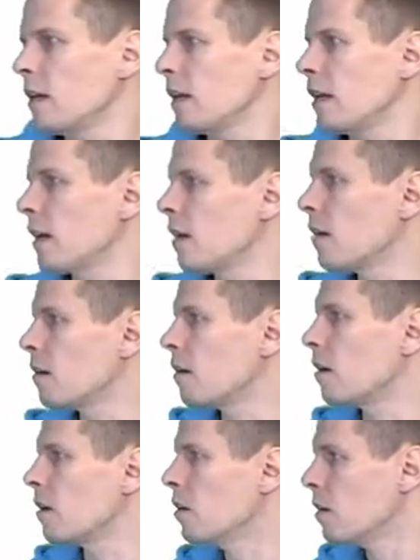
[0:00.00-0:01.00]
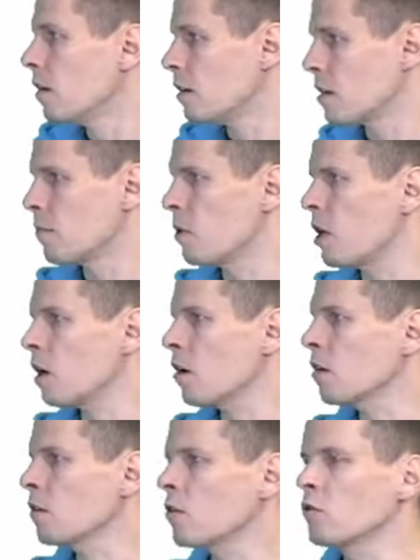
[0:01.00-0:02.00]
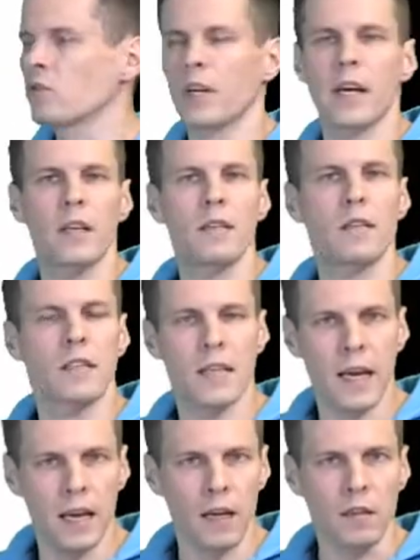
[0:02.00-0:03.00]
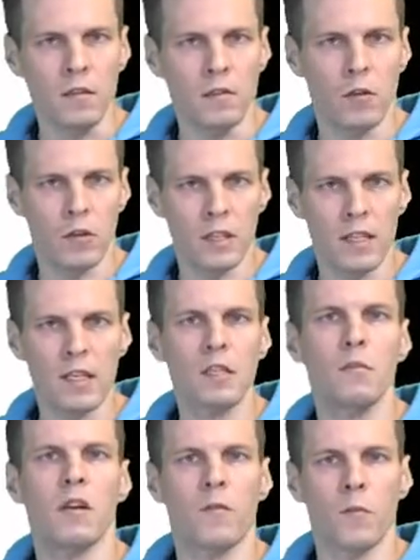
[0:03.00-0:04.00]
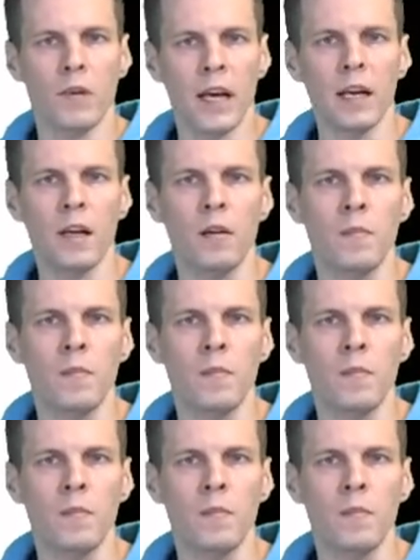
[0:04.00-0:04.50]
and the model contains data, or it's estimated from data,